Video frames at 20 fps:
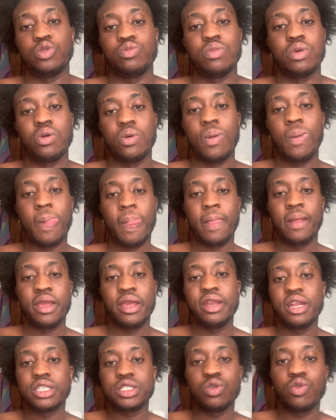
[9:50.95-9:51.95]
bro.
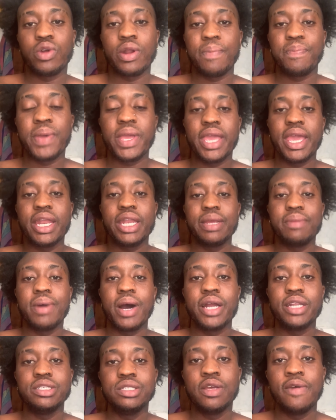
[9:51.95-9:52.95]
He doesn't want to pay
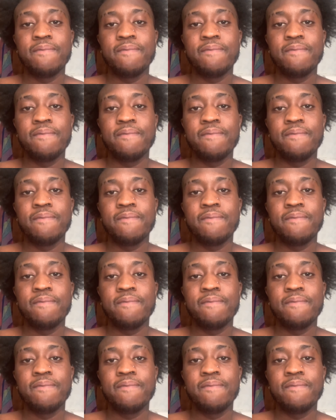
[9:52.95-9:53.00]
anybody.